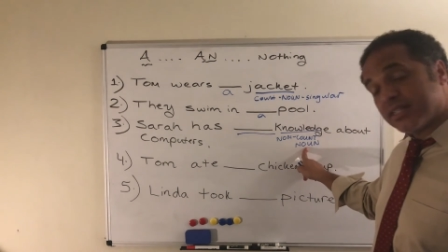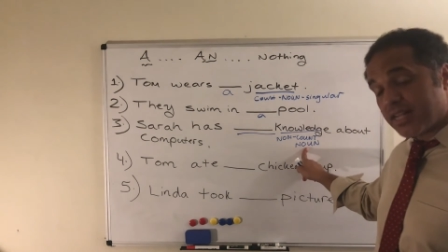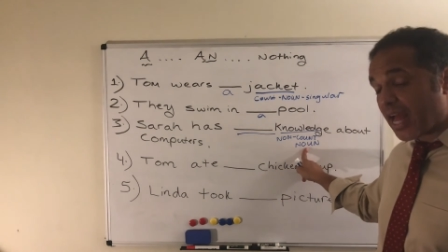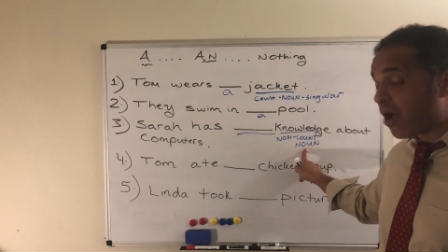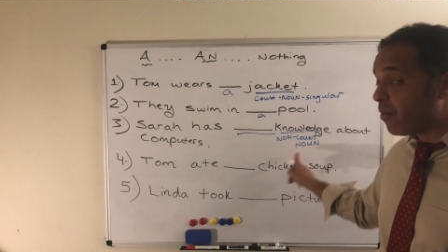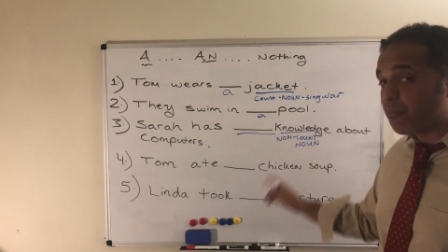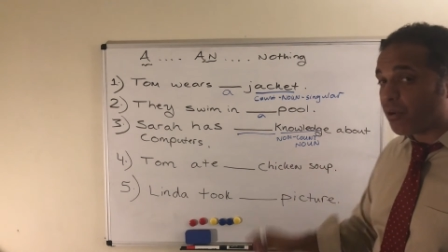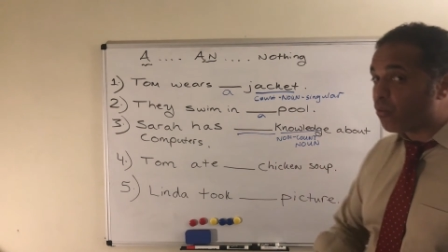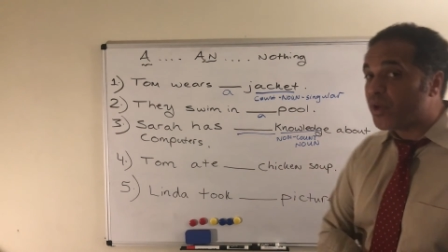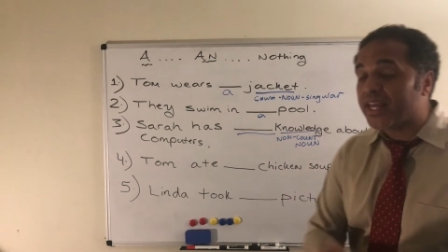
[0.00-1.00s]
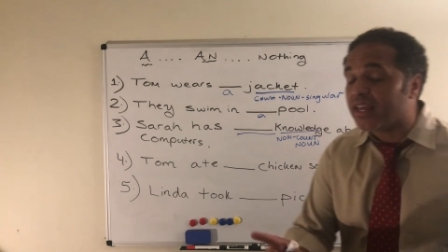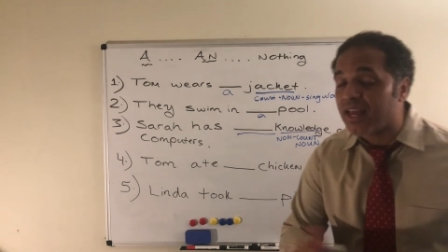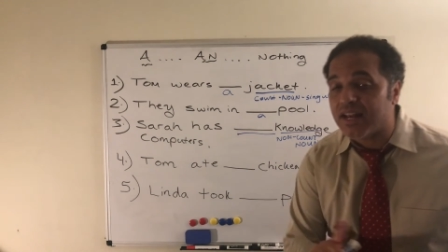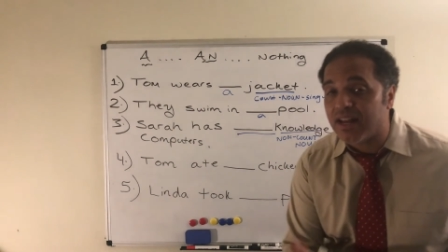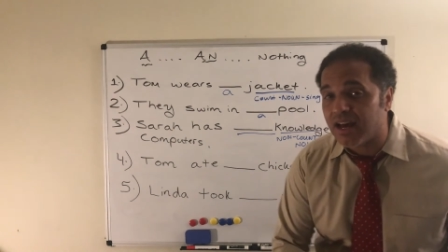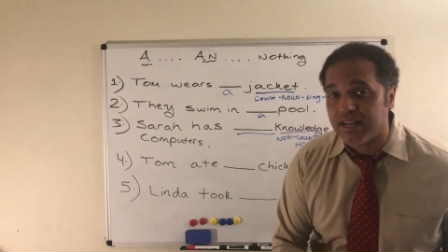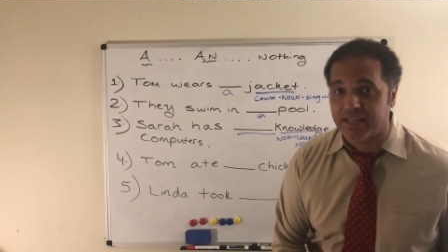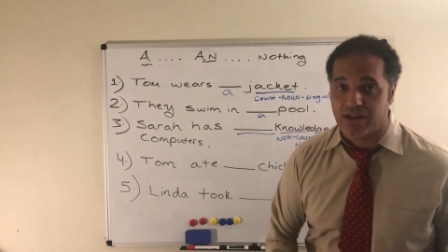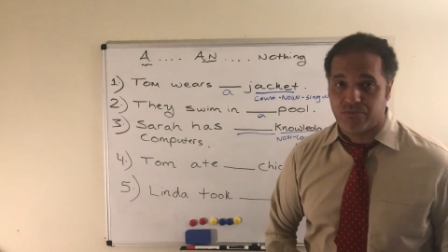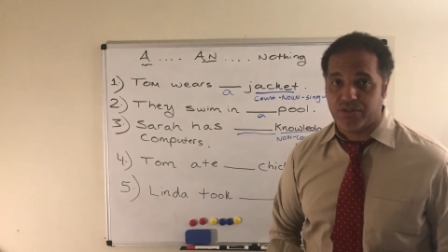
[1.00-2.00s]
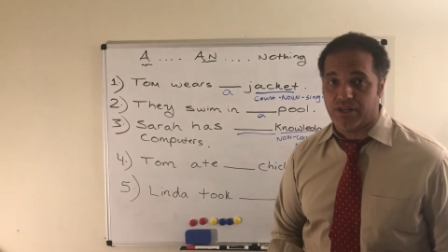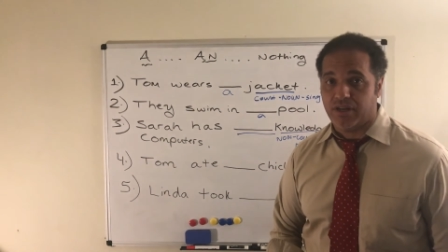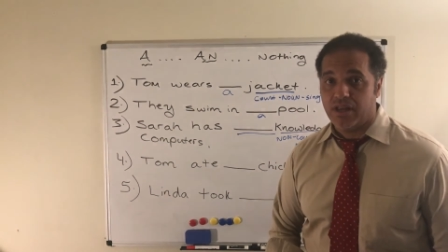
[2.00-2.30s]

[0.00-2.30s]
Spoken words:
a noun, but we cannot count it.